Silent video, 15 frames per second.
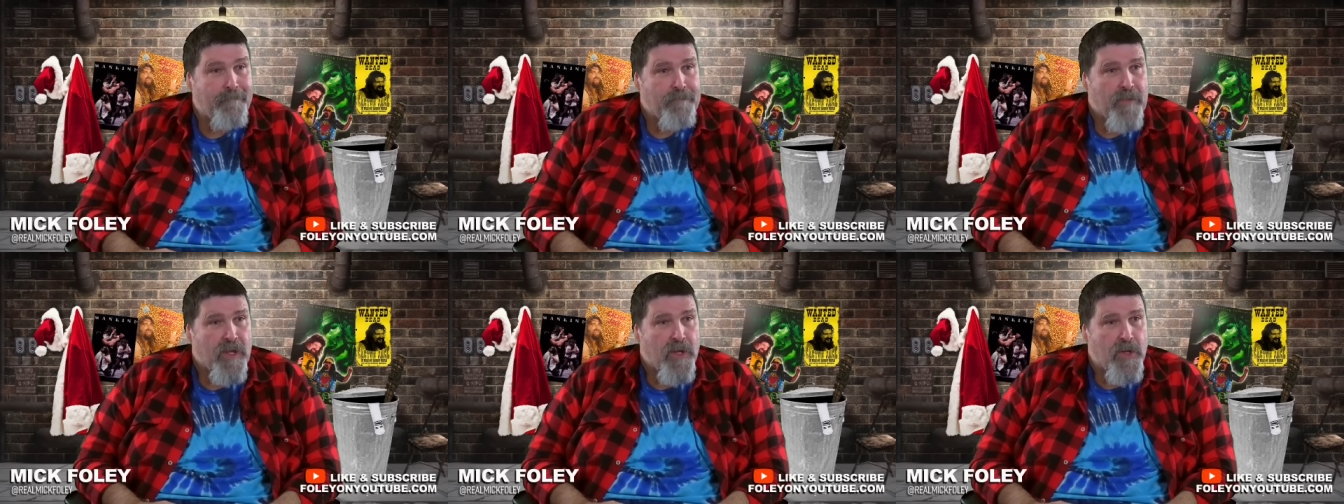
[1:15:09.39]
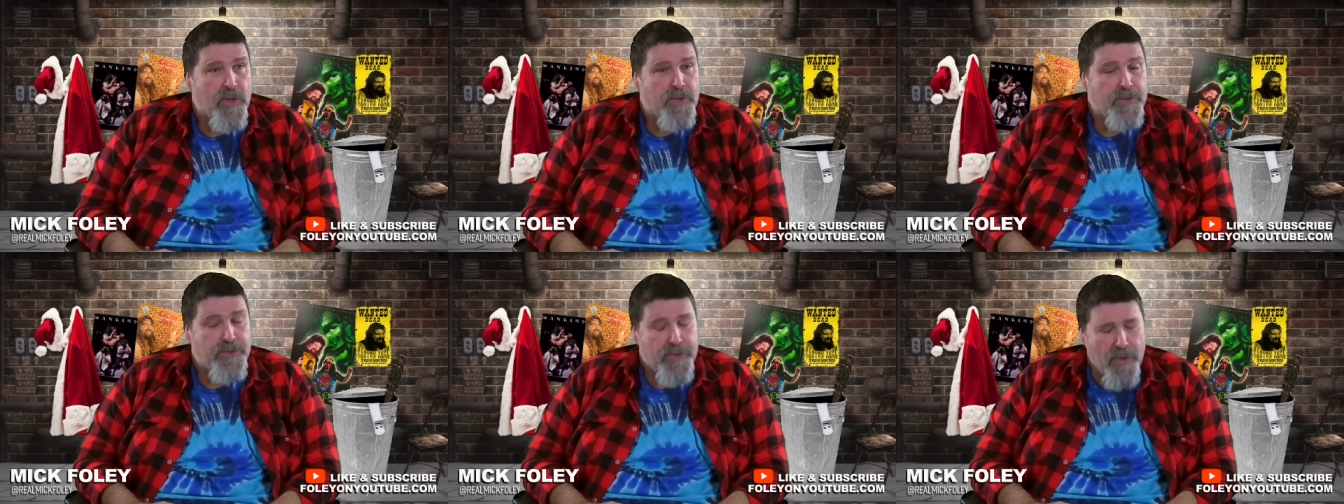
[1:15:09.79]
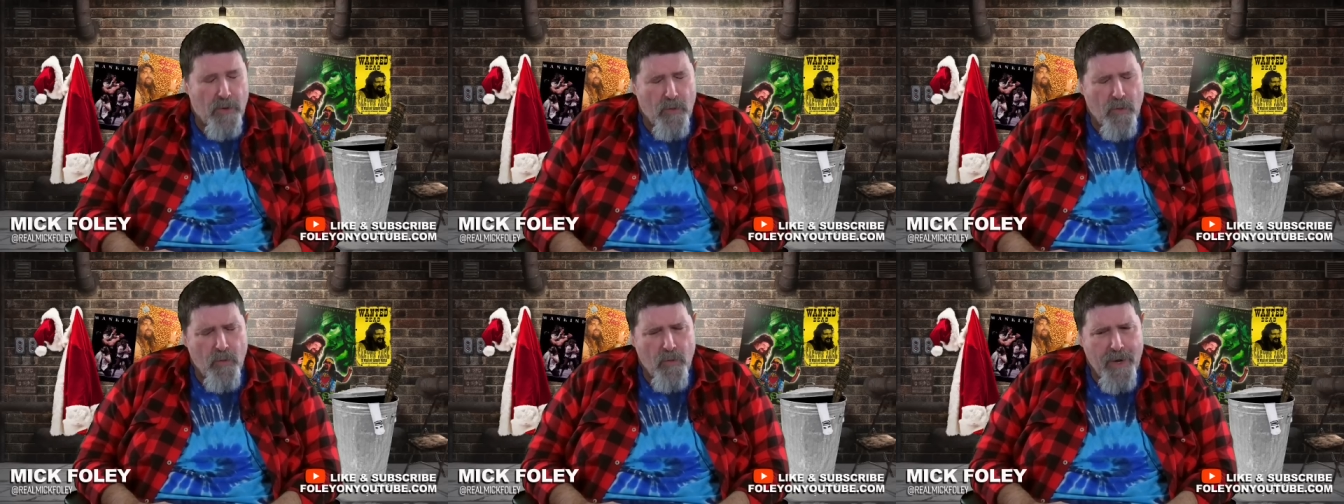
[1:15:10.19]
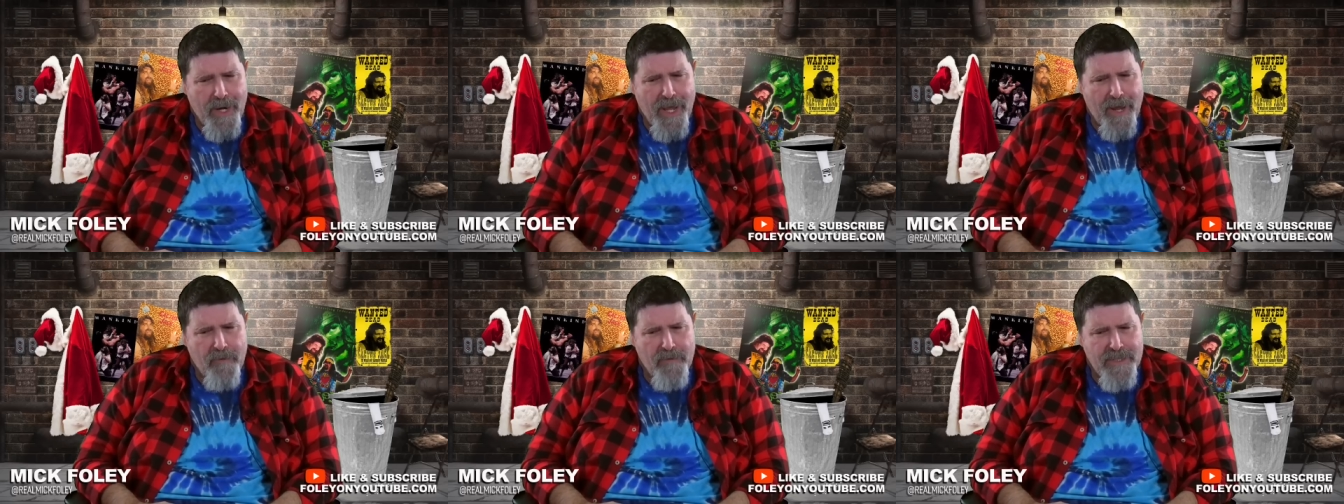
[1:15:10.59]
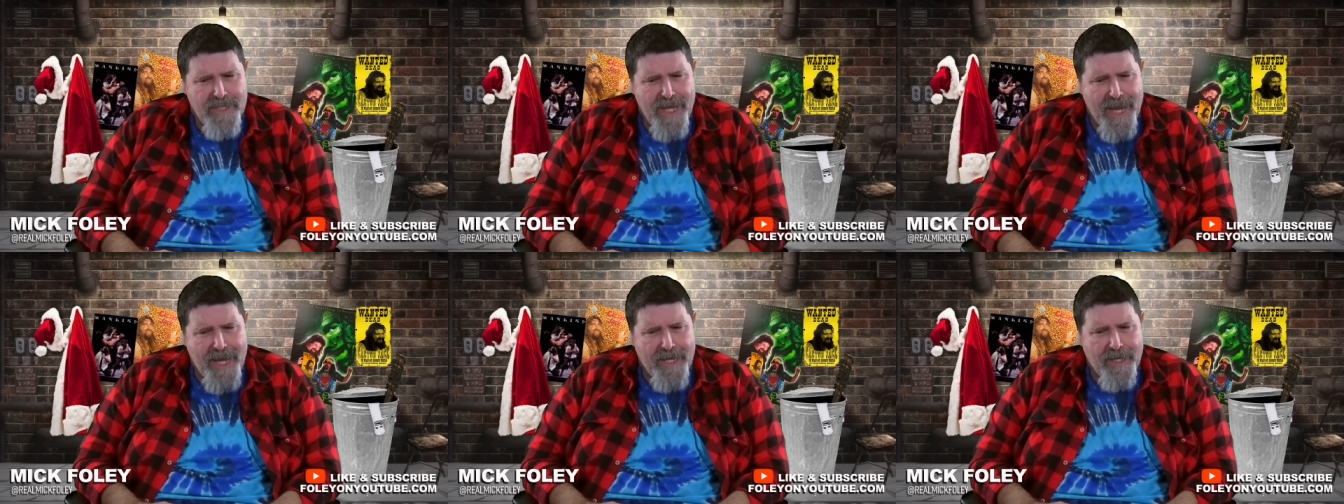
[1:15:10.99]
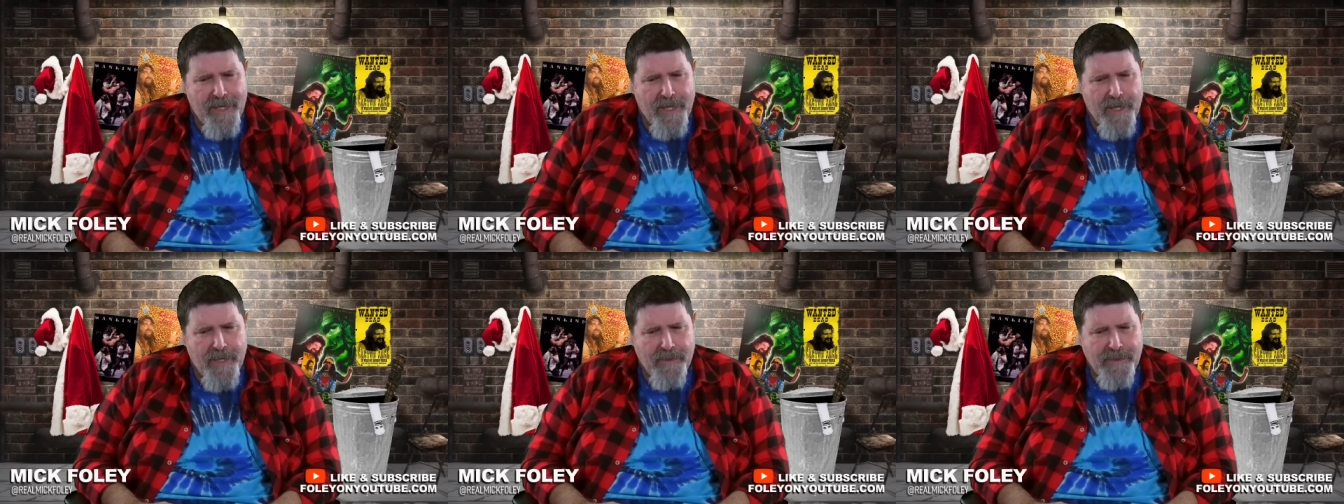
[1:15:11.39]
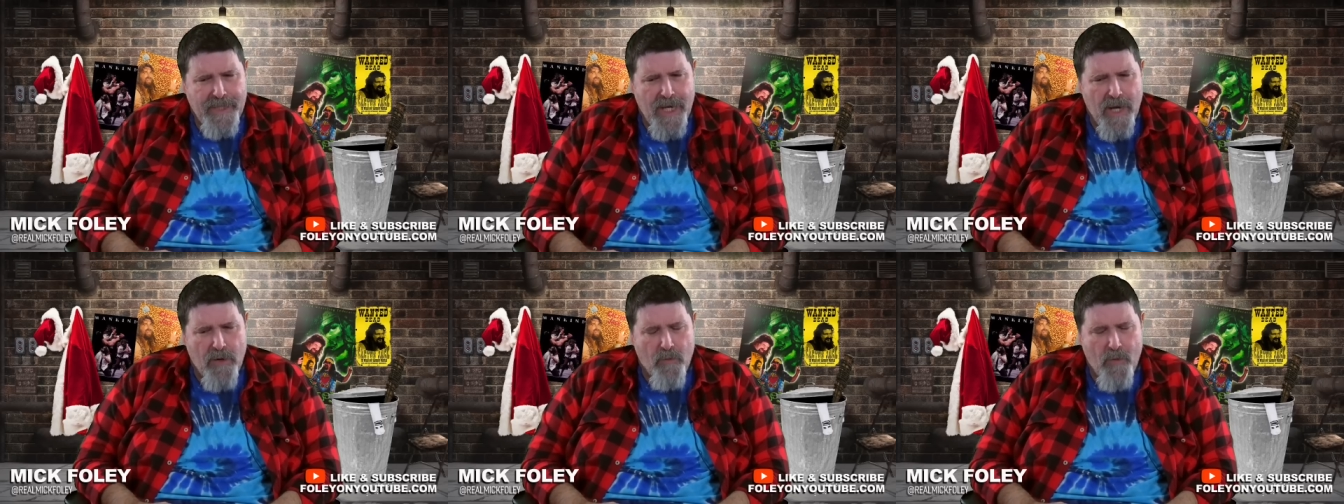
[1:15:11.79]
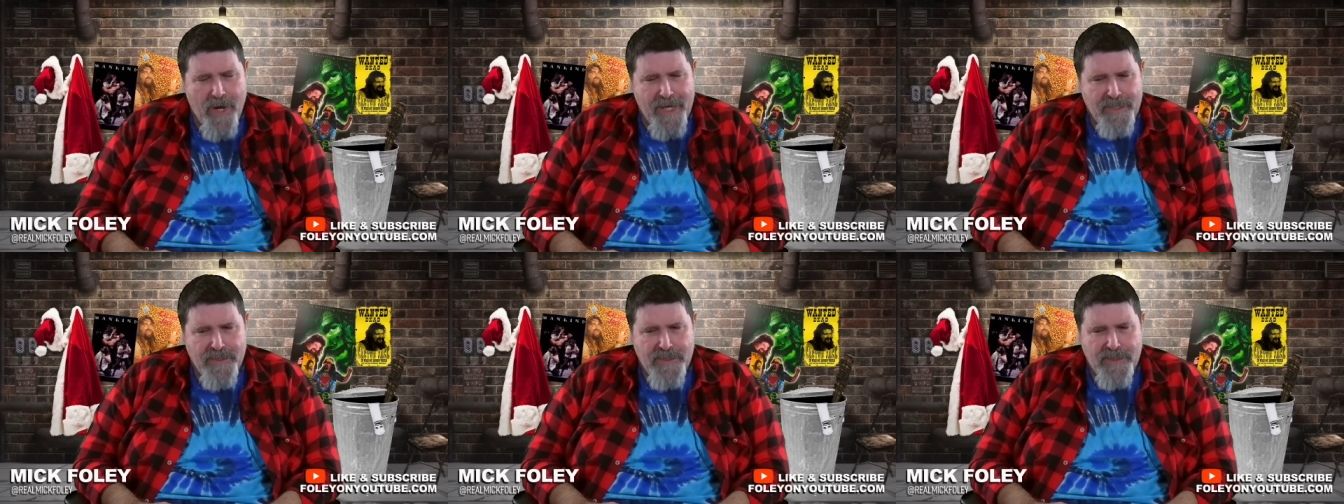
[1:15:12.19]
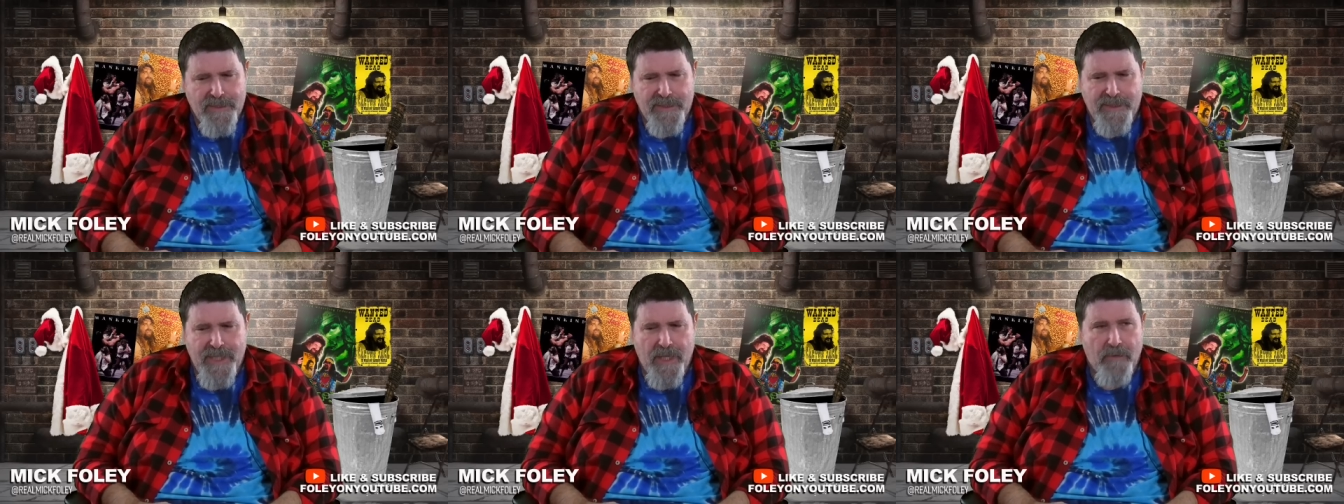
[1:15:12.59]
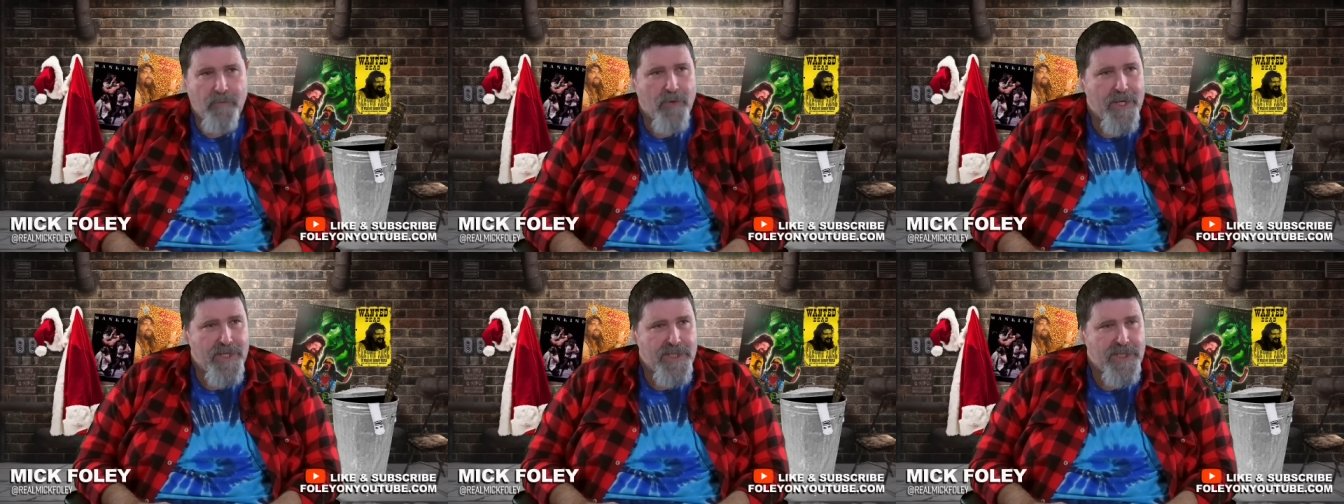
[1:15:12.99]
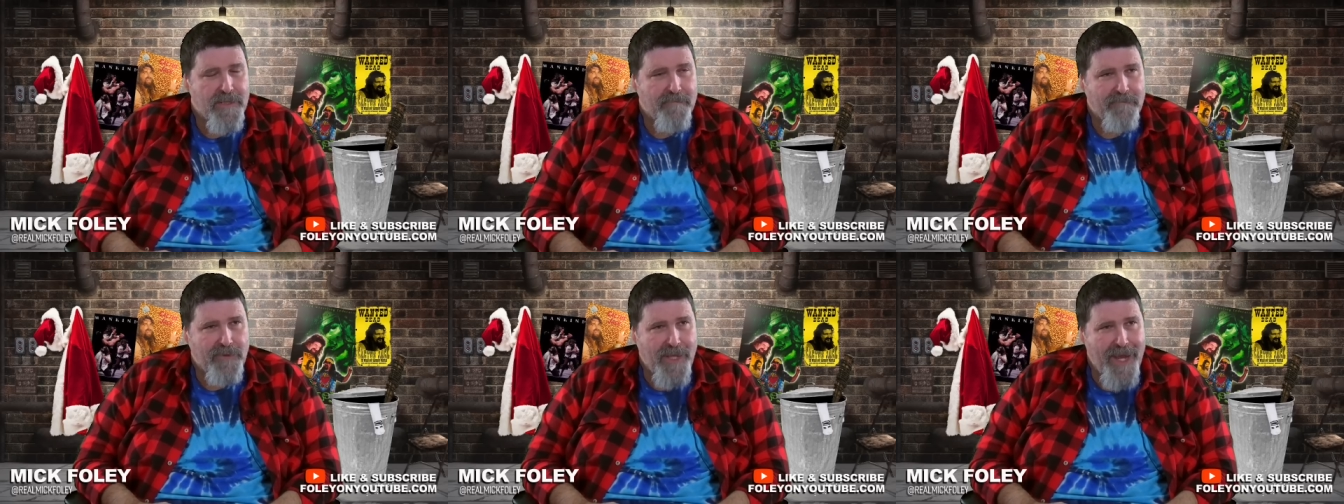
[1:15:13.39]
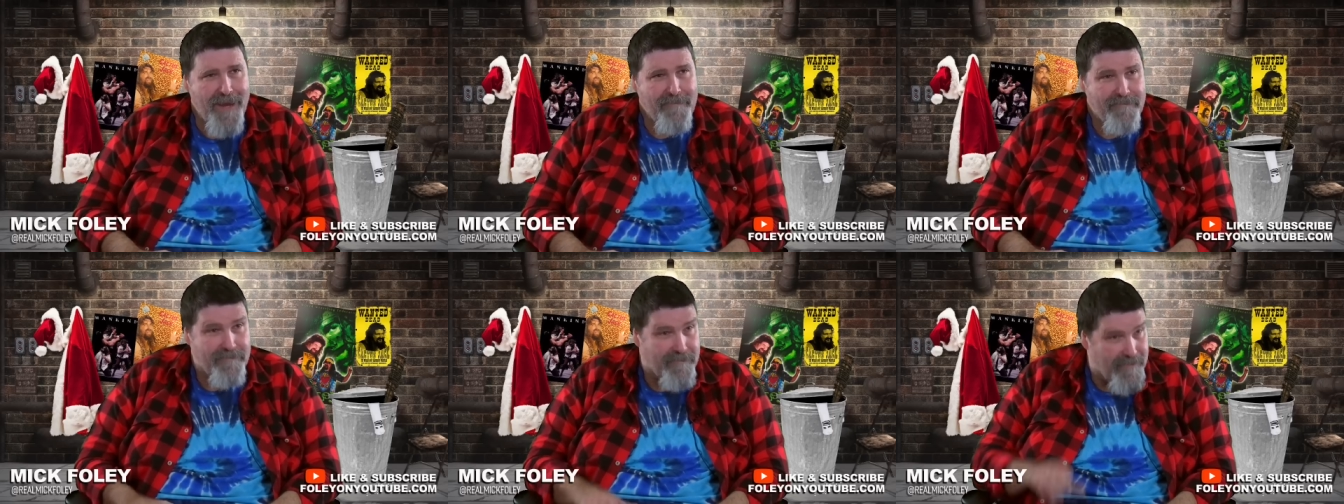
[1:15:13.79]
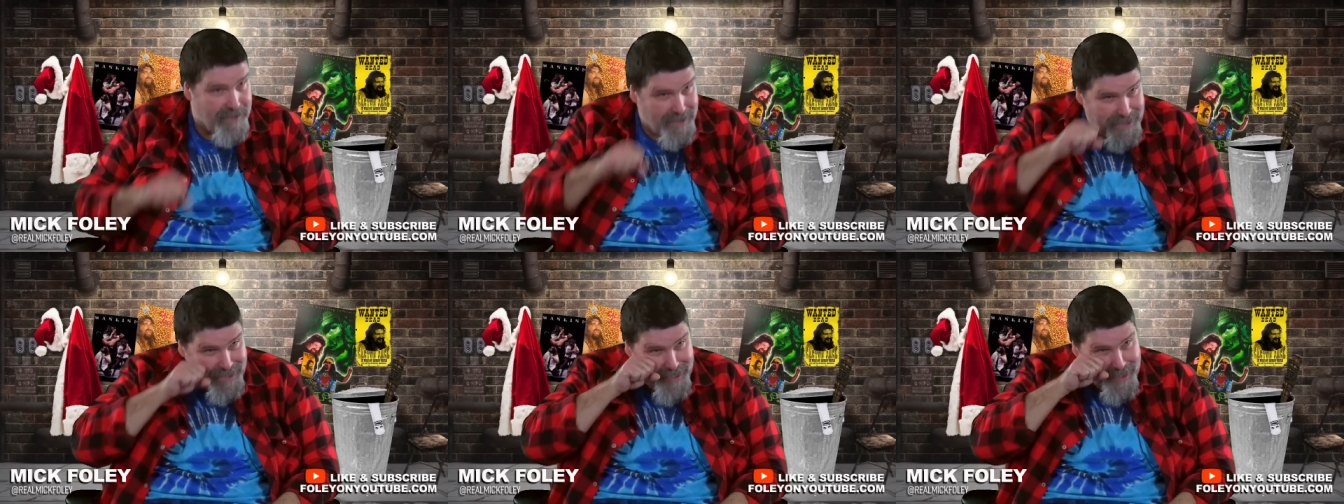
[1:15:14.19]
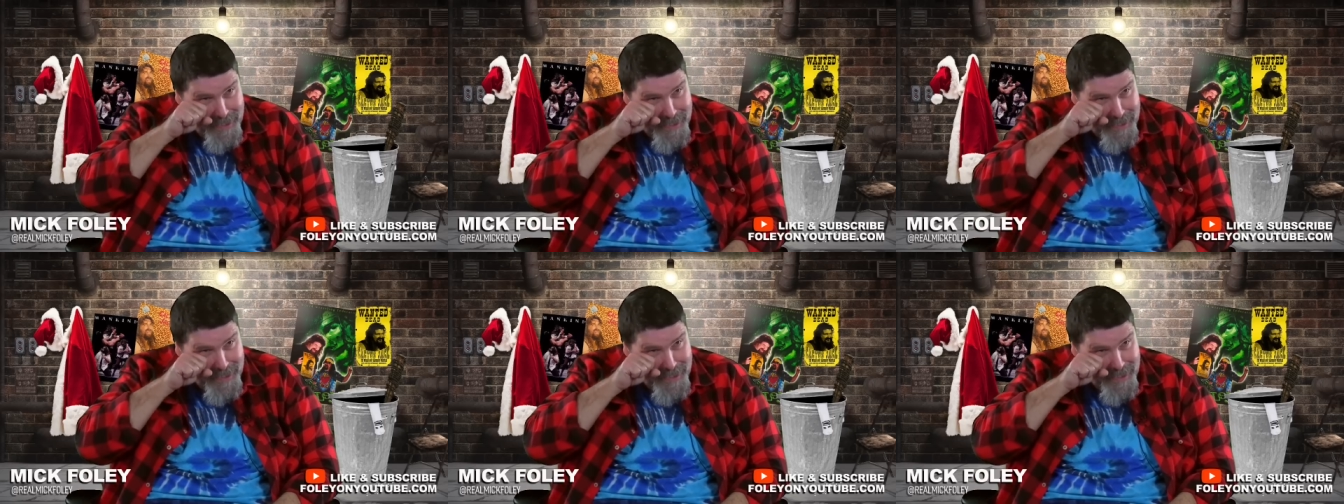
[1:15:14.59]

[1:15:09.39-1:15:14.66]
Sure. So when I was at uh, Leon White's celebration of life in